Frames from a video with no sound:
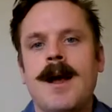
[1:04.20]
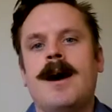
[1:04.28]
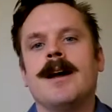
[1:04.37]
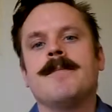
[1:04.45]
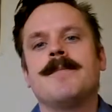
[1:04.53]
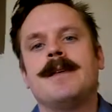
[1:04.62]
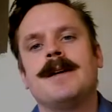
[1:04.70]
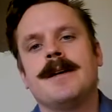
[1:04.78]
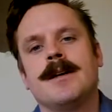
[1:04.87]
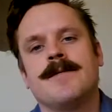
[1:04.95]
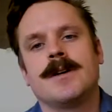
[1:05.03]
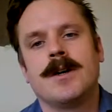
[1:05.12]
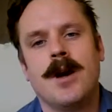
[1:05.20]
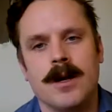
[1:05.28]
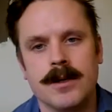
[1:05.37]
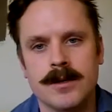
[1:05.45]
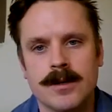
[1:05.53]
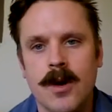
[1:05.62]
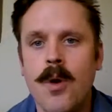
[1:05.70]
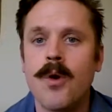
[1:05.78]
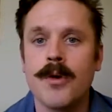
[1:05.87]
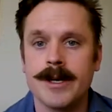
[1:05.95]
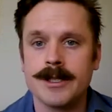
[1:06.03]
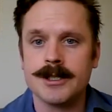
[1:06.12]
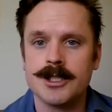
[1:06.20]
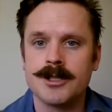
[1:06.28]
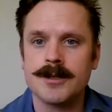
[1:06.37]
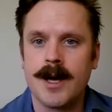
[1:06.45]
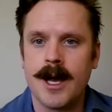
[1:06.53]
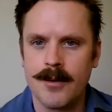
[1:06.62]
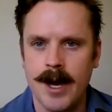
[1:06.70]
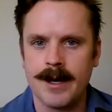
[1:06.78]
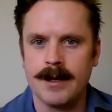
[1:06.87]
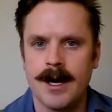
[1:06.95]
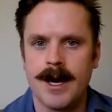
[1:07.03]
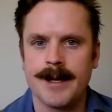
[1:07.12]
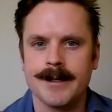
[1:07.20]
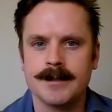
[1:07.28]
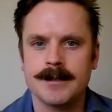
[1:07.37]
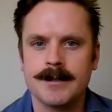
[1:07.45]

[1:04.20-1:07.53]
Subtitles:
I am thinking of a color, orange. I write a line.